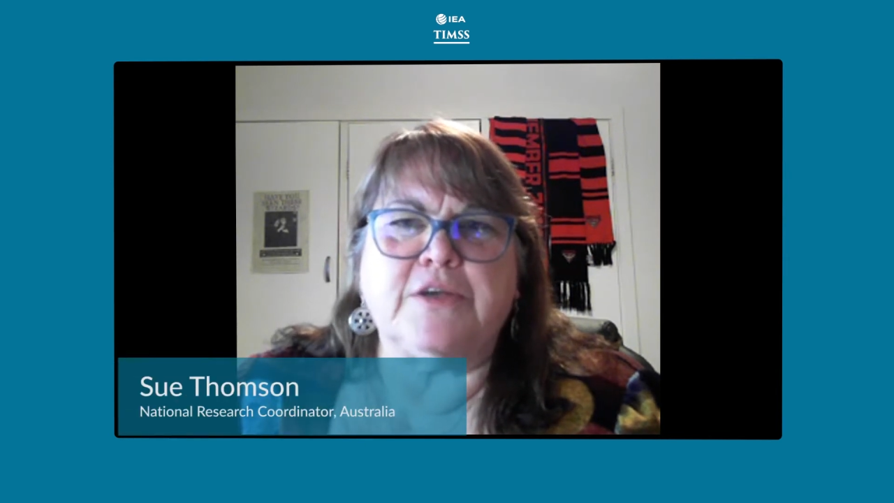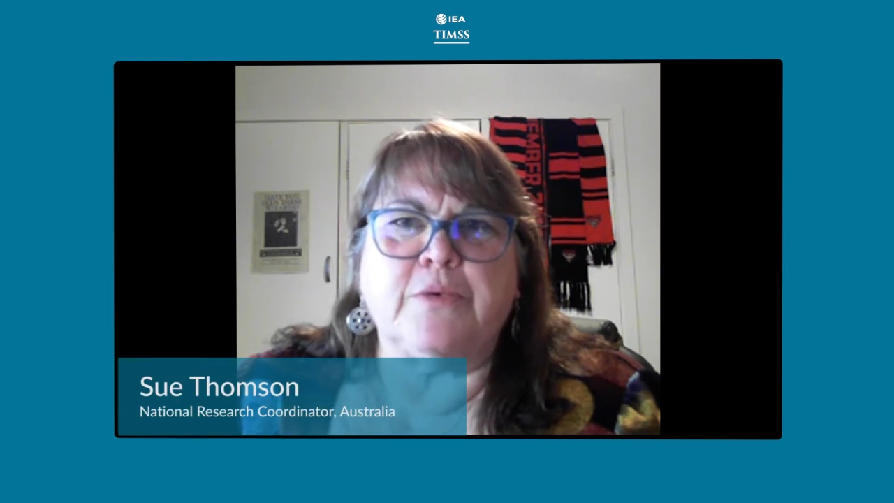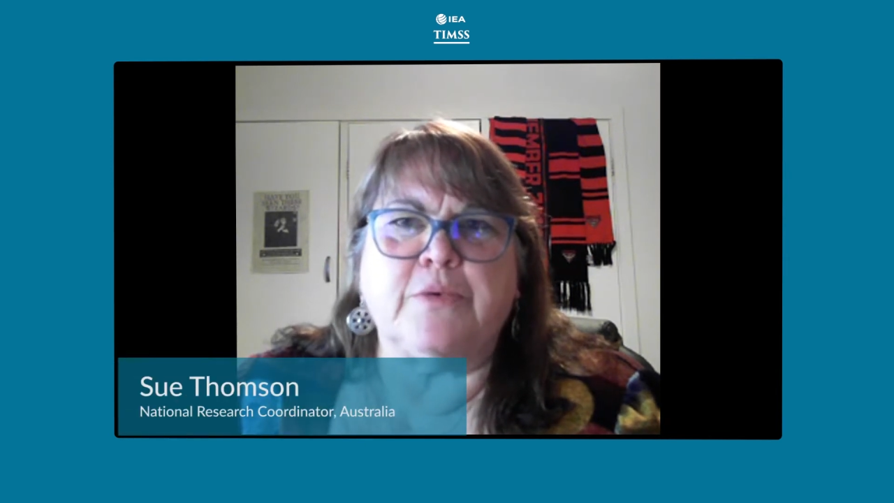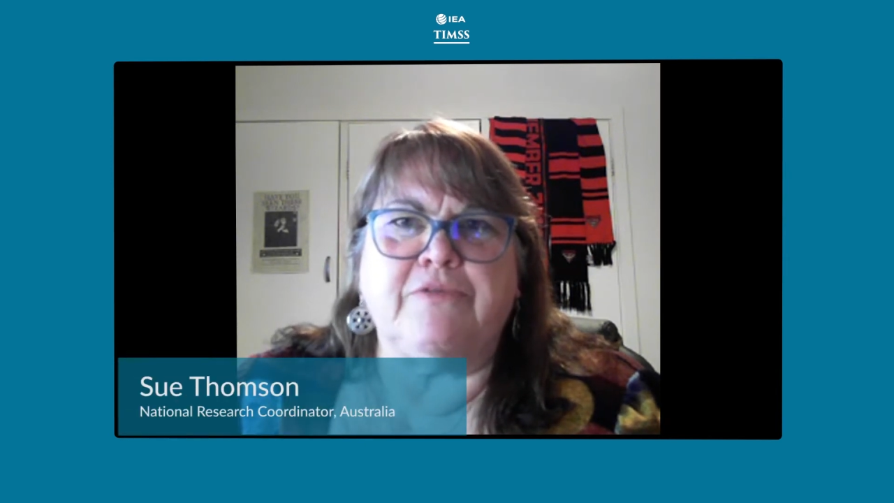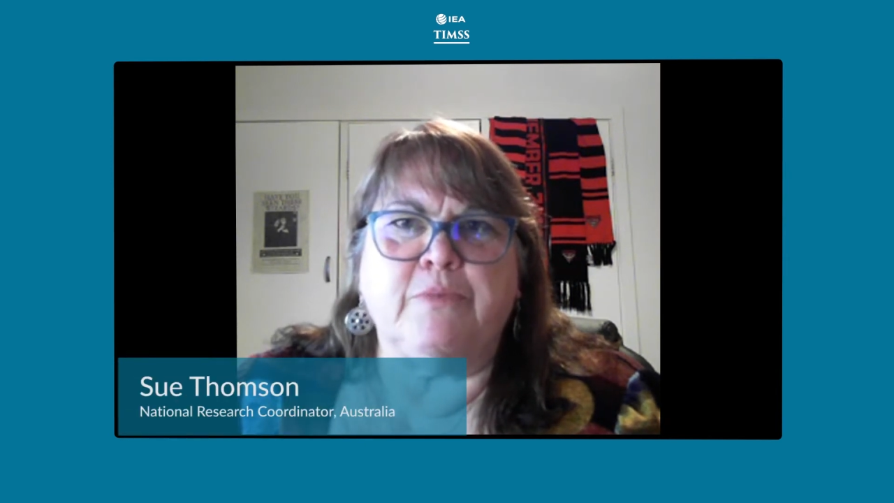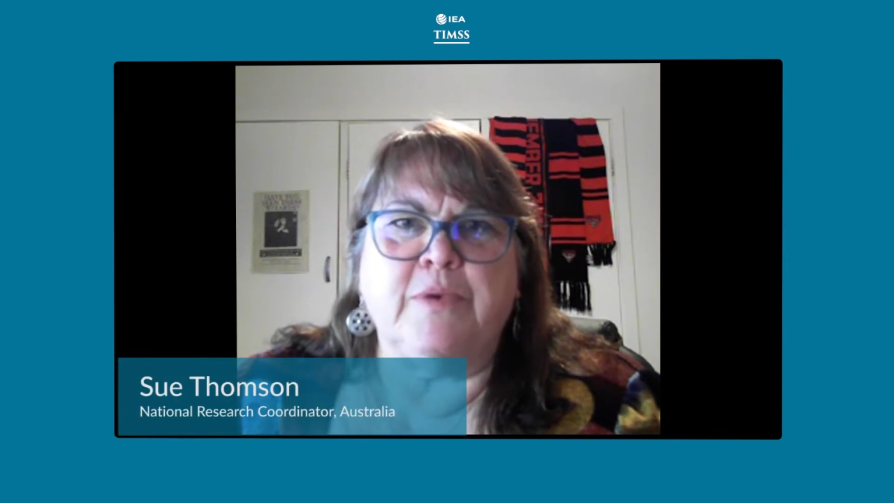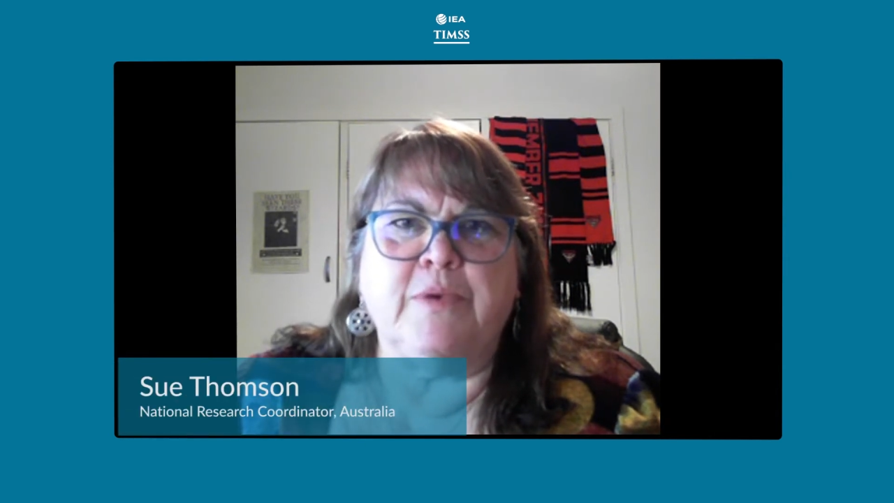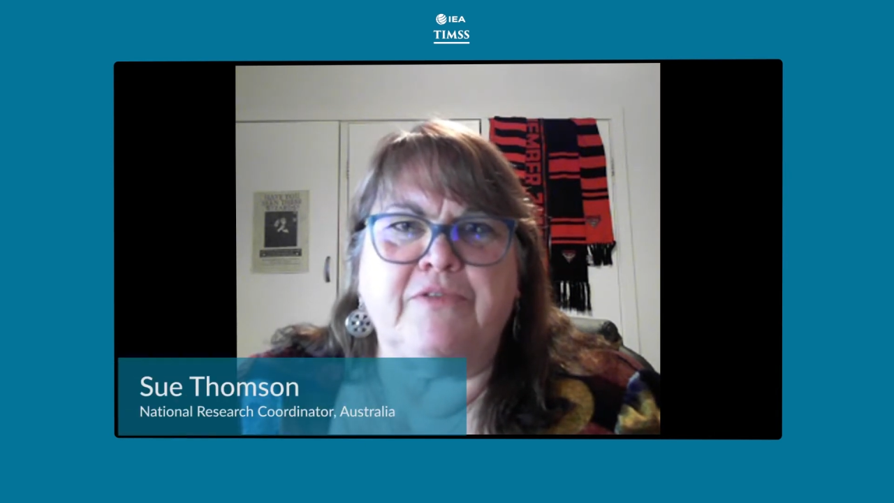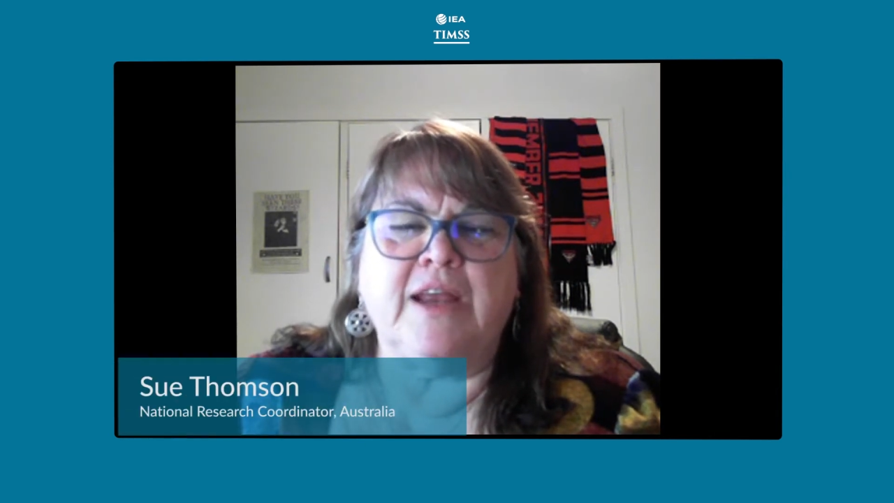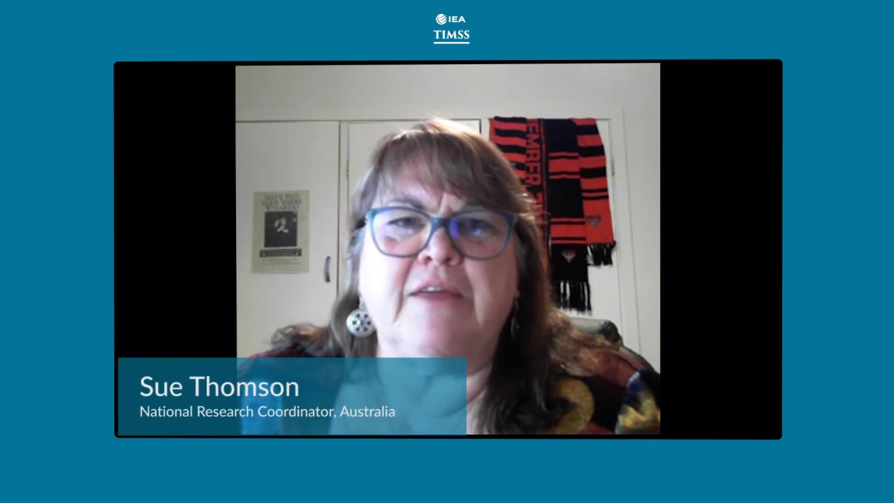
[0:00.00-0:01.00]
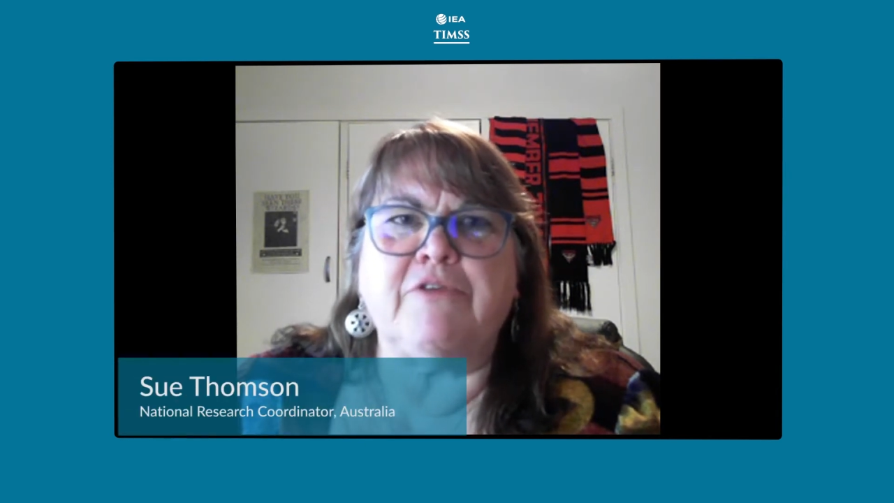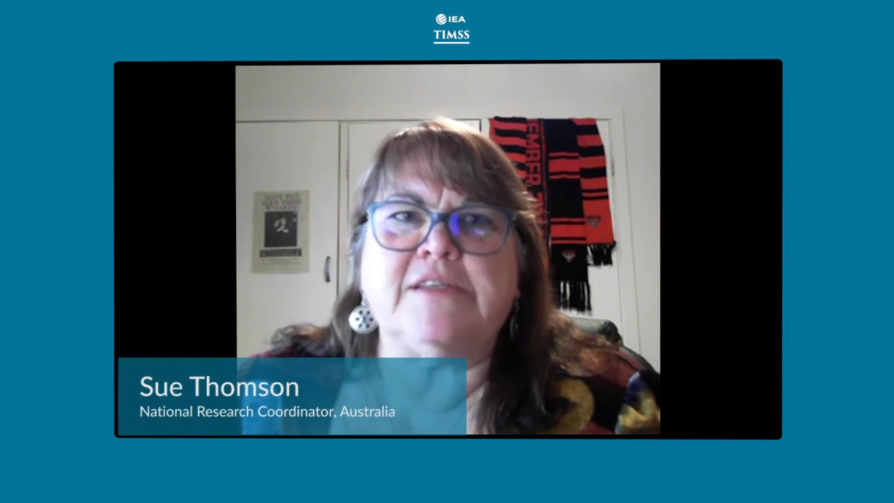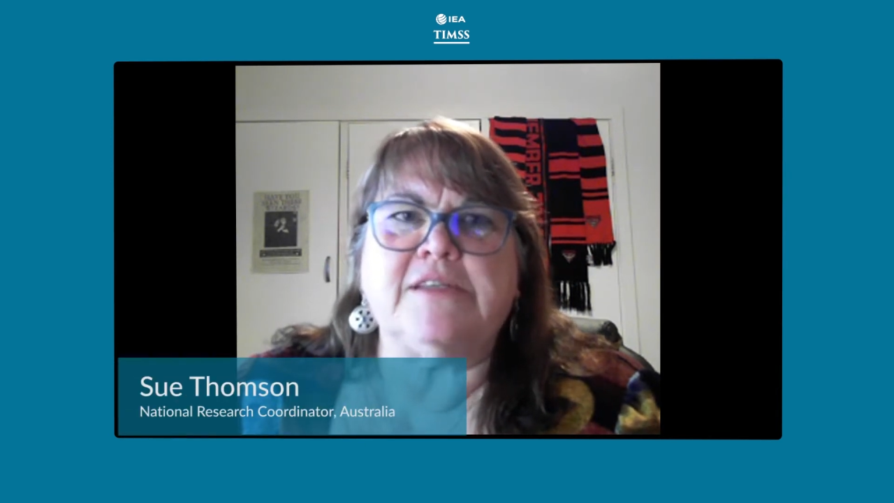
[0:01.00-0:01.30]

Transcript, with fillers: so we've we've done every